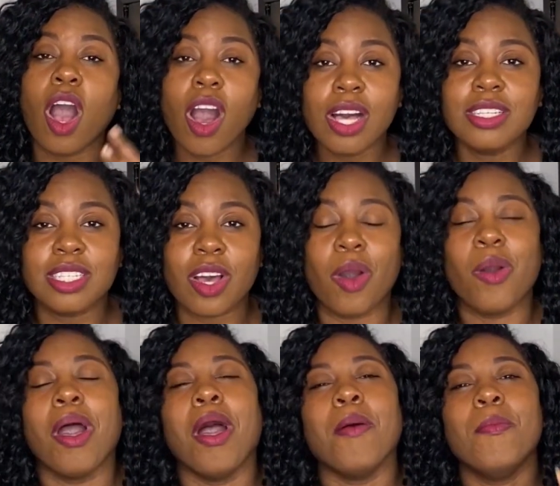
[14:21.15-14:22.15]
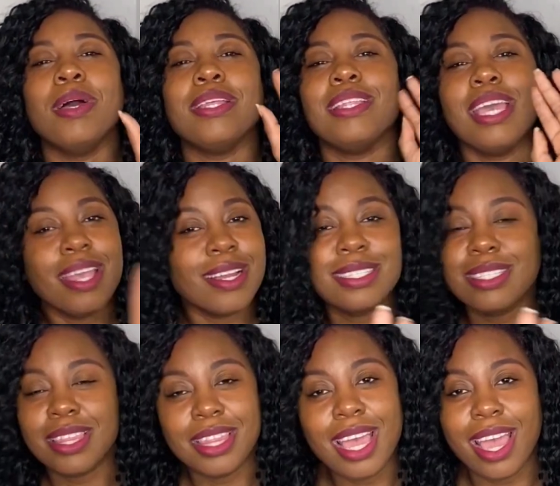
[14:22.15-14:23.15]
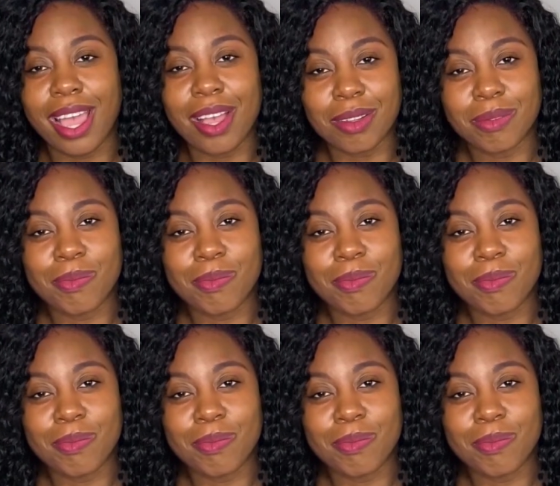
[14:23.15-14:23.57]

also. But here's the thing.